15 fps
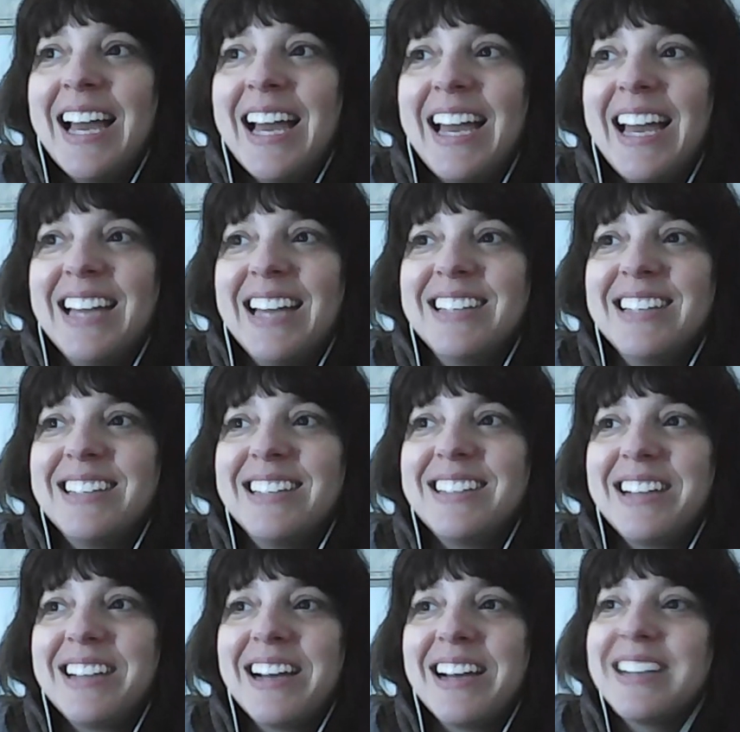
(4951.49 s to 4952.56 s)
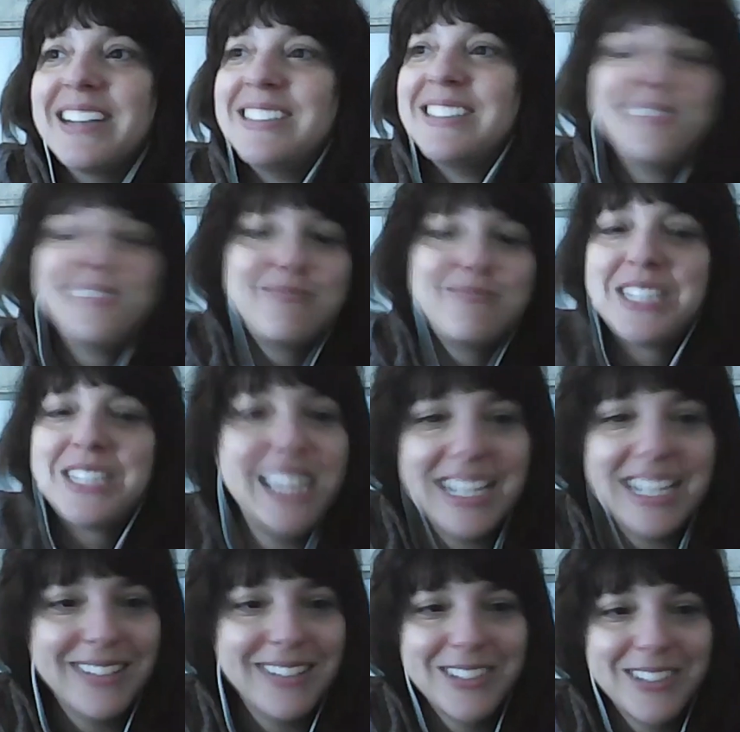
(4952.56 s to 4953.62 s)
and
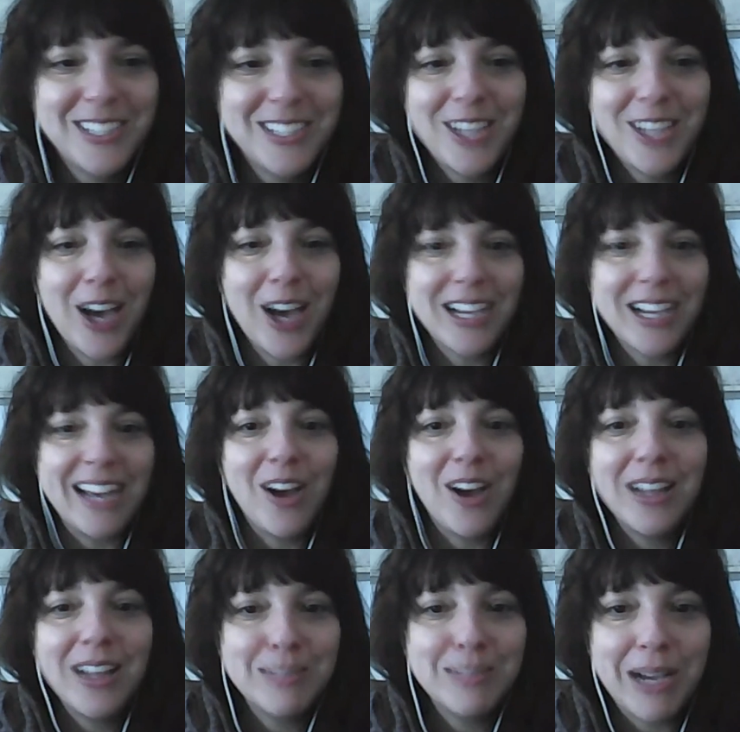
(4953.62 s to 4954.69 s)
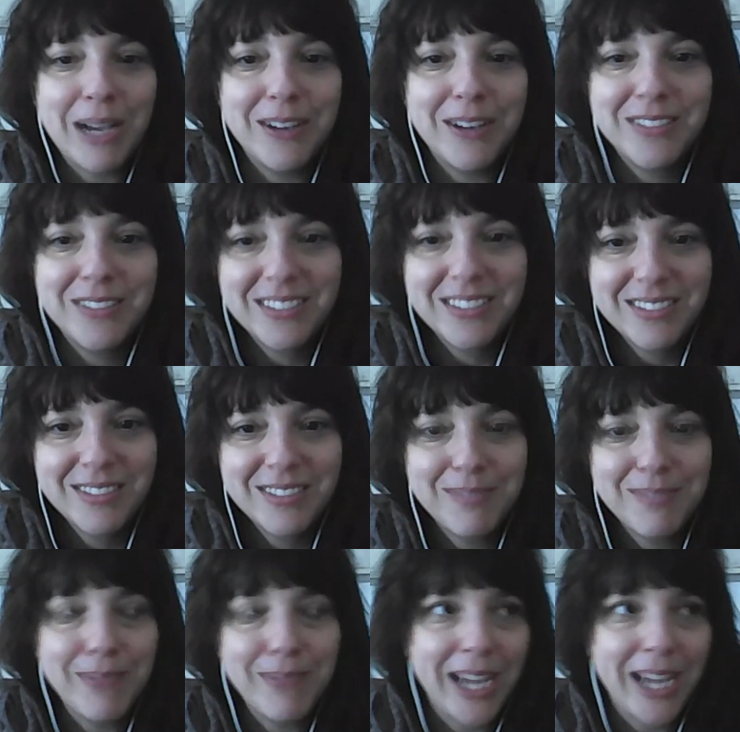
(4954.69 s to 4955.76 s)
didn't talk at all about
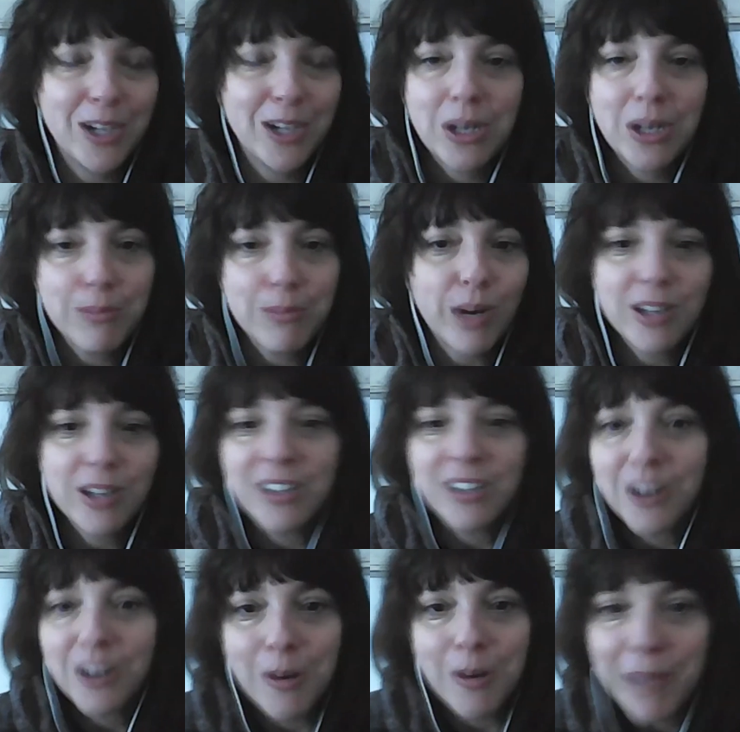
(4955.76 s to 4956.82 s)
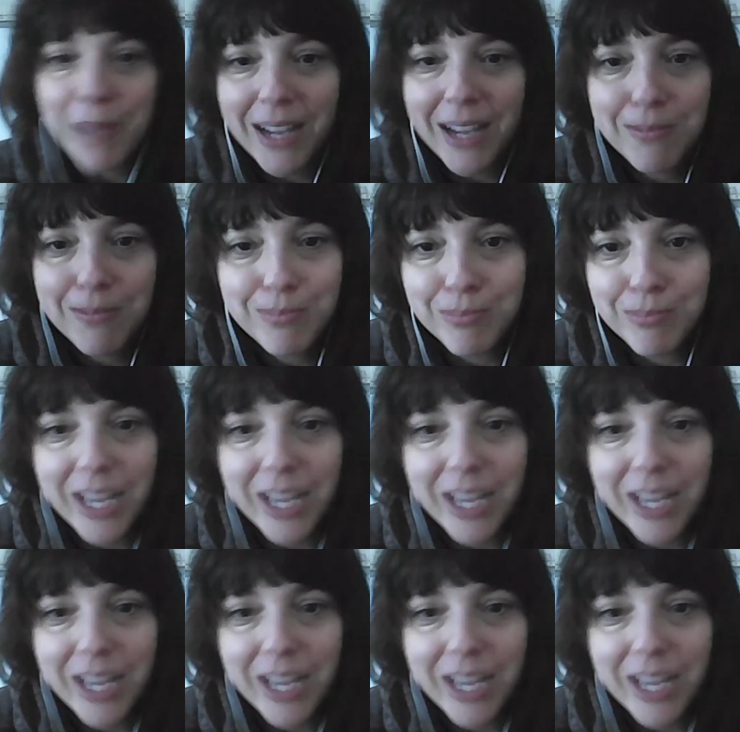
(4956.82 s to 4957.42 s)
my current partner or my